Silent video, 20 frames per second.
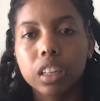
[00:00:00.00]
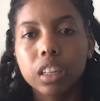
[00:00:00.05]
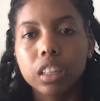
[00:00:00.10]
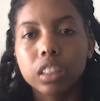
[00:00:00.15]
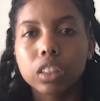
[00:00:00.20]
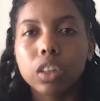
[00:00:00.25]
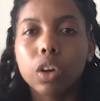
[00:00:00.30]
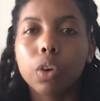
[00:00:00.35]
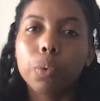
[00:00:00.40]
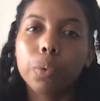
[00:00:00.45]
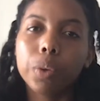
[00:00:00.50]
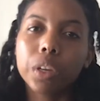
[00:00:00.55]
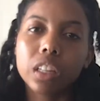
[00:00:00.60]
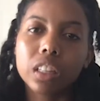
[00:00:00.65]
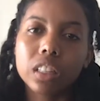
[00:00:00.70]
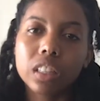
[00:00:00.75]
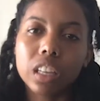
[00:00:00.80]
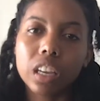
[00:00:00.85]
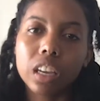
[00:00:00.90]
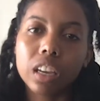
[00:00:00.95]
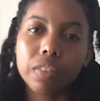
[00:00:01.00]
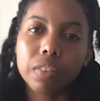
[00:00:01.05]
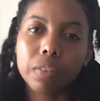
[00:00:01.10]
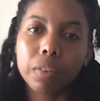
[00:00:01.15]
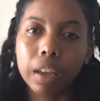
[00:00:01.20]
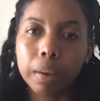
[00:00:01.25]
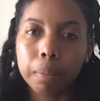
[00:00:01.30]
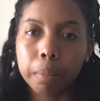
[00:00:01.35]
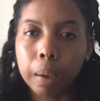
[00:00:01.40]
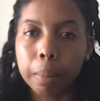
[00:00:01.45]
So we can think
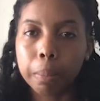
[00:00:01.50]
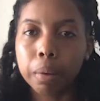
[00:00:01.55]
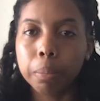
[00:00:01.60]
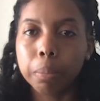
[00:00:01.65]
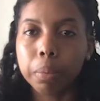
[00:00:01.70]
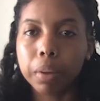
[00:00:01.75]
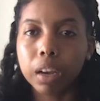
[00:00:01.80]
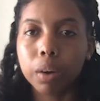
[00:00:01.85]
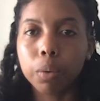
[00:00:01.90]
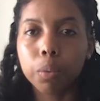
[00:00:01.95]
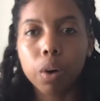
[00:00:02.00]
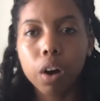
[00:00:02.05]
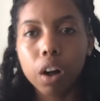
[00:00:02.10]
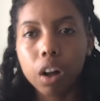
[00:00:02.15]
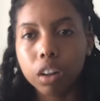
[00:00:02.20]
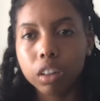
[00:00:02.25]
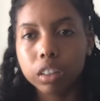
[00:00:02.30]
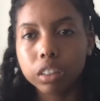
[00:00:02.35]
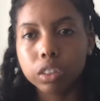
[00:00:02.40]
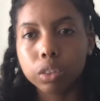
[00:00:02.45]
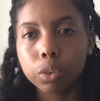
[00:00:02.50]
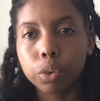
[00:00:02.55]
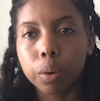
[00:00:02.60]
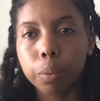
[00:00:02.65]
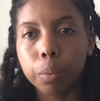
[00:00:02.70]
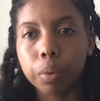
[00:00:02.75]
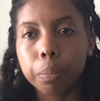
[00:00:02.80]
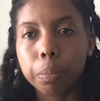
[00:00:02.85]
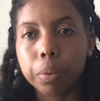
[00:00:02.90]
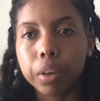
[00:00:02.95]
like maybe blank walls or
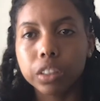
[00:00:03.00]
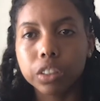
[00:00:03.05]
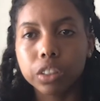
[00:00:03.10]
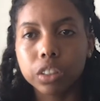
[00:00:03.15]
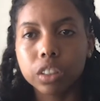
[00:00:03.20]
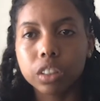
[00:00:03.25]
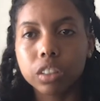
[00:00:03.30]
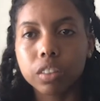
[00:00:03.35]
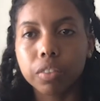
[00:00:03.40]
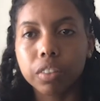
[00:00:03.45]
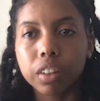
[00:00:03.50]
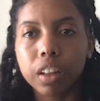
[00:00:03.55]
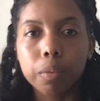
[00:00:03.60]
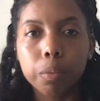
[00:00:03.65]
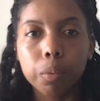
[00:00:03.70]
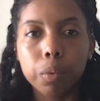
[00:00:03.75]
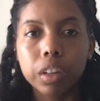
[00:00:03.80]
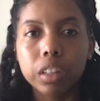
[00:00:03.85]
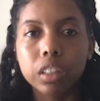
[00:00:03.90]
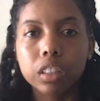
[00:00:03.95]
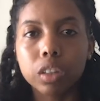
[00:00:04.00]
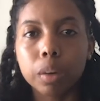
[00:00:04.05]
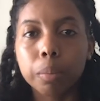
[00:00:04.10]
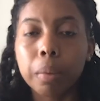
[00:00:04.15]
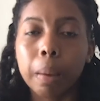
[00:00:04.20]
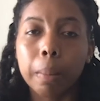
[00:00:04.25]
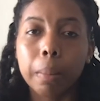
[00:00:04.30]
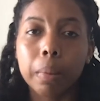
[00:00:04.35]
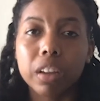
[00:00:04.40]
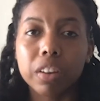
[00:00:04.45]
with pictures of loved ones or
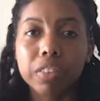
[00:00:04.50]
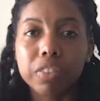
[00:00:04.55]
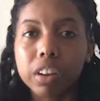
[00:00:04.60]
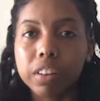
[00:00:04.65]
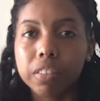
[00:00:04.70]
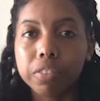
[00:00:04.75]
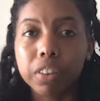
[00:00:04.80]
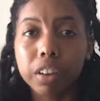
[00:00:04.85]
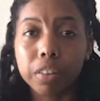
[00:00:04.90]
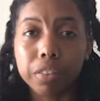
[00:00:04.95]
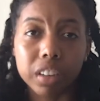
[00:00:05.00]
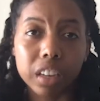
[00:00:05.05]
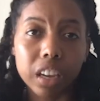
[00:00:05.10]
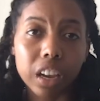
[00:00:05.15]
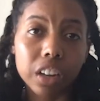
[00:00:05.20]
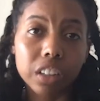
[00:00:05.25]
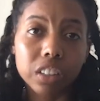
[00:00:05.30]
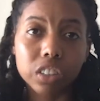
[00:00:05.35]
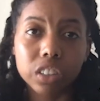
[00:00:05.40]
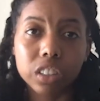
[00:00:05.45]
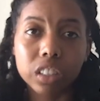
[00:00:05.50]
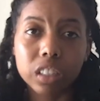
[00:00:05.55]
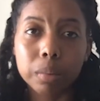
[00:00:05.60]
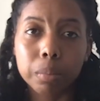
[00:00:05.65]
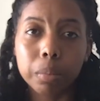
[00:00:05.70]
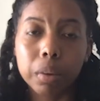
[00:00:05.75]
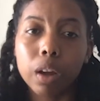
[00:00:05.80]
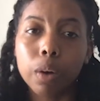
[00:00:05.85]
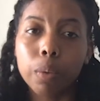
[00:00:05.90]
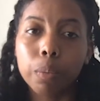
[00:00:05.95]
maybe their favorite characters can
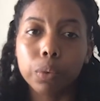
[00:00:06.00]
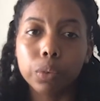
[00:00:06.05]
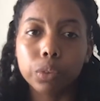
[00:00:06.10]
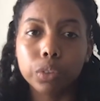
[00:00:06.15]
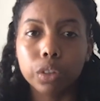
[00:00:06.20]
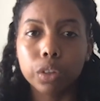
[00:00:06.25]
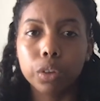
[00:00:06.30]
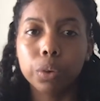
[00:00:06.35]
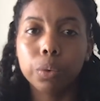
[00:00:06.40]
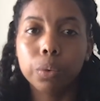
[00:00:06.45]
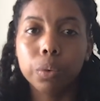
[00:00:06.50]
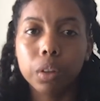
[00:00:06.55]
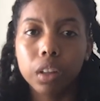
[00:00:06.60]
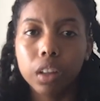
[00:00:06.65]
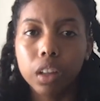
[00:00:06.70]
be helpful too.